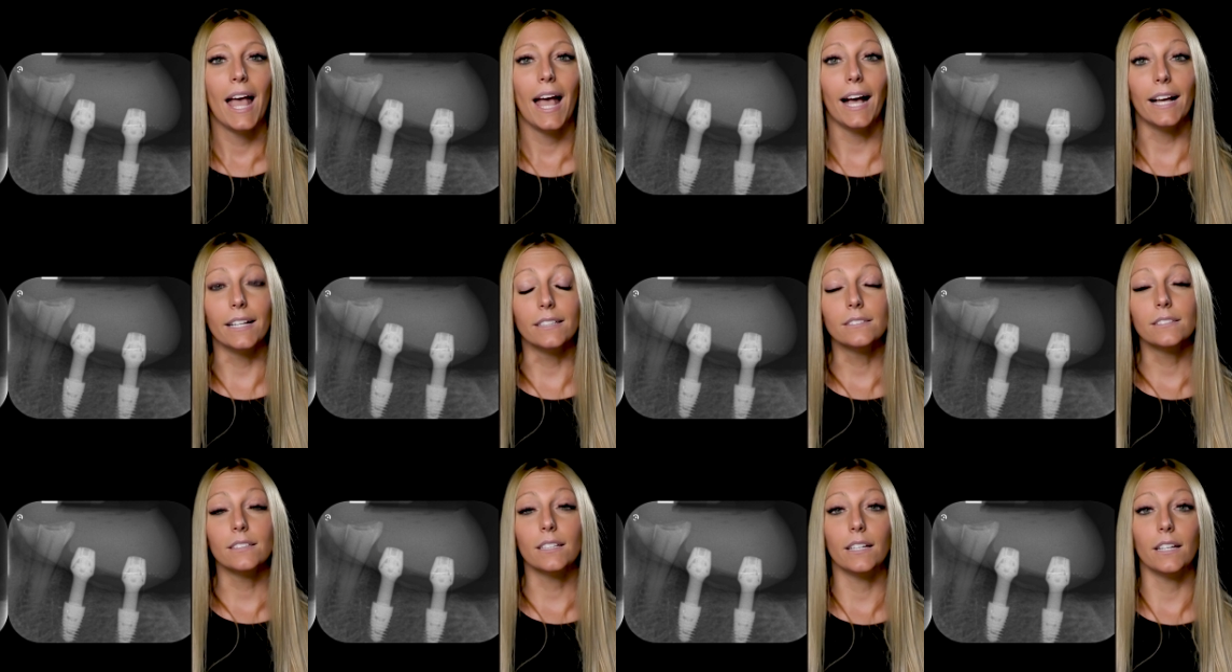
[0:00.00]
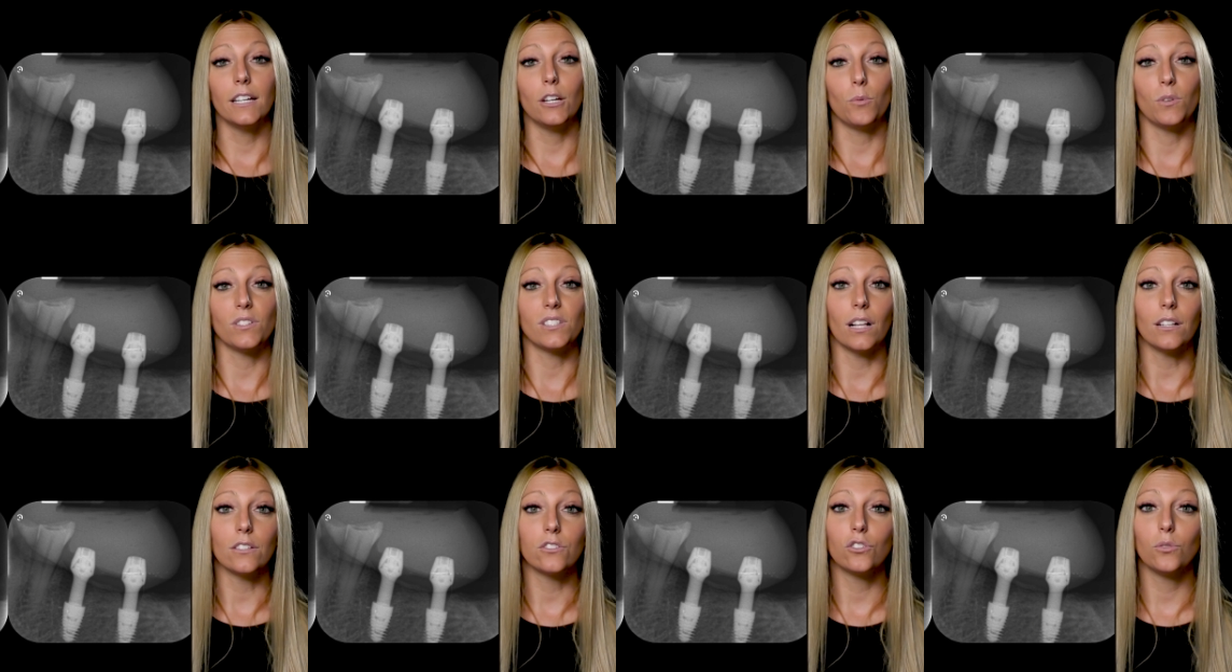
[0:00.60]
and
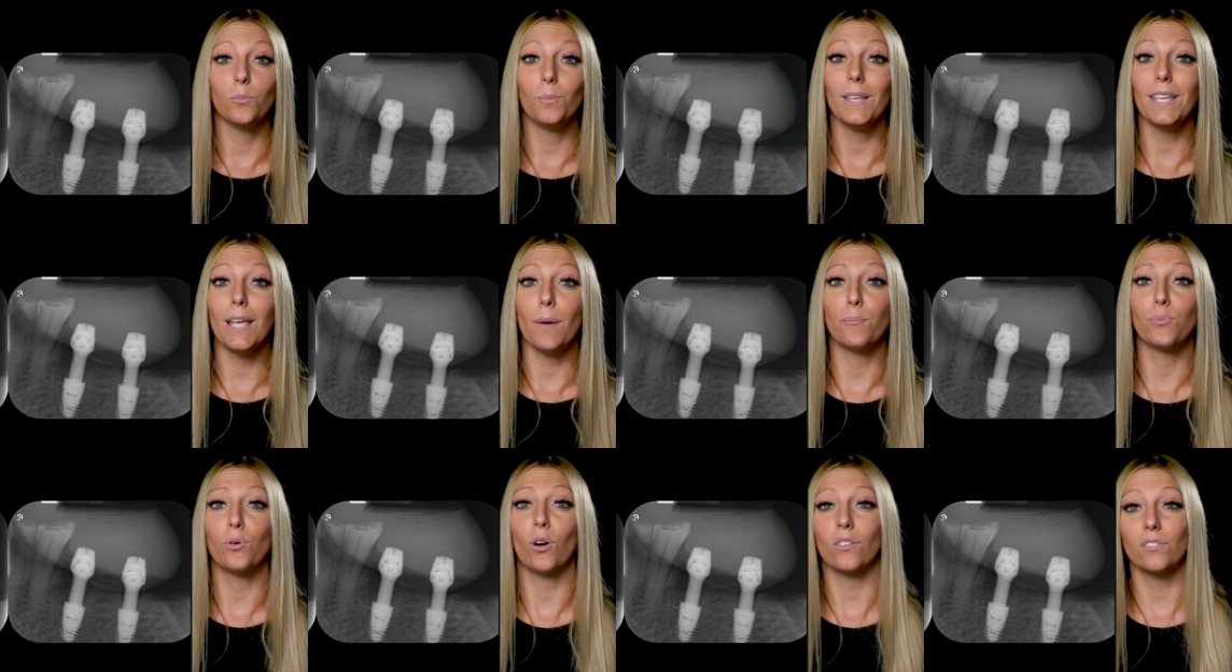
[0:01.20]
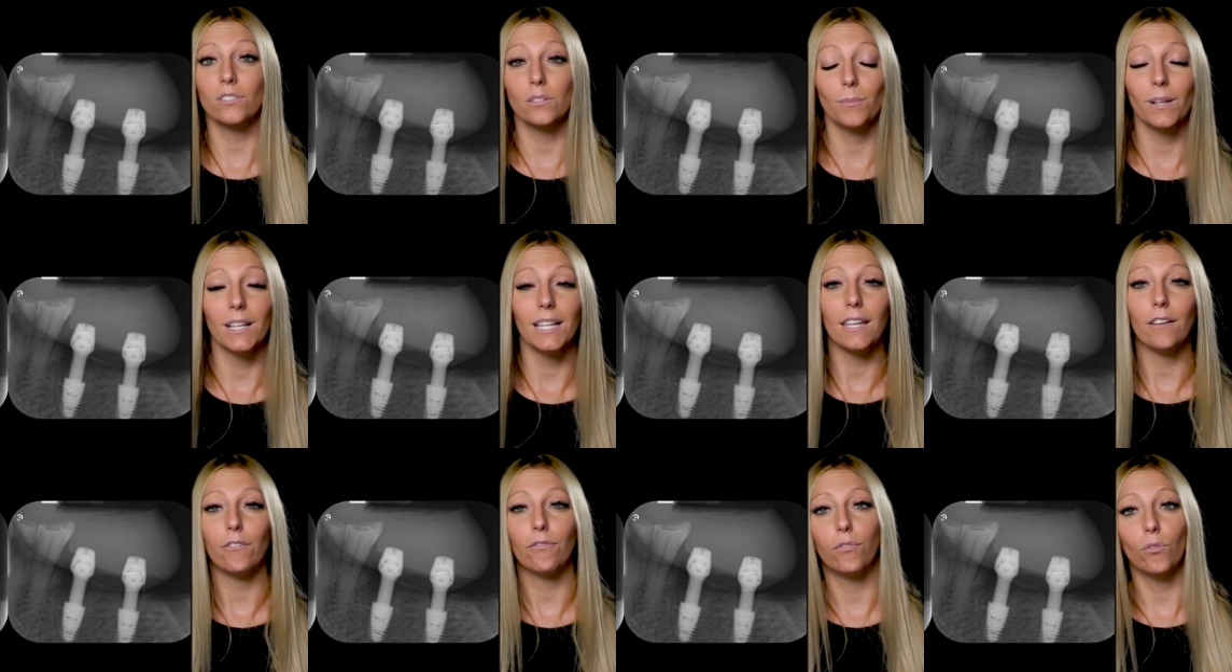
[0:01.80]
results to be
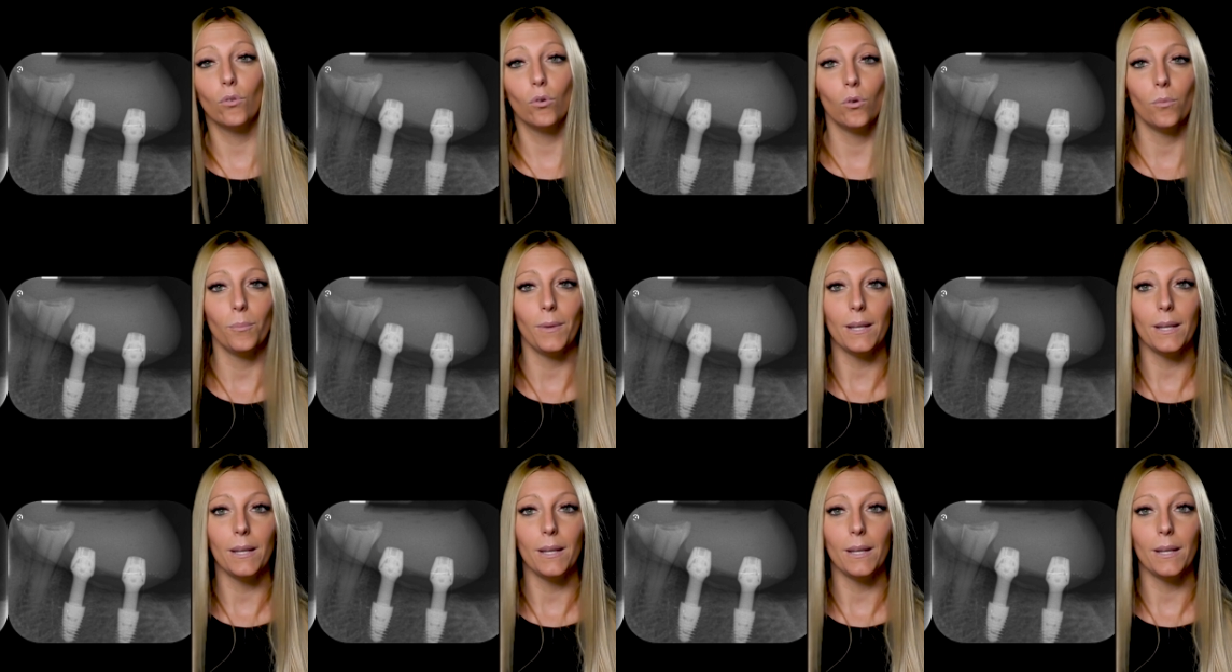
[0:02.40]
approximately 4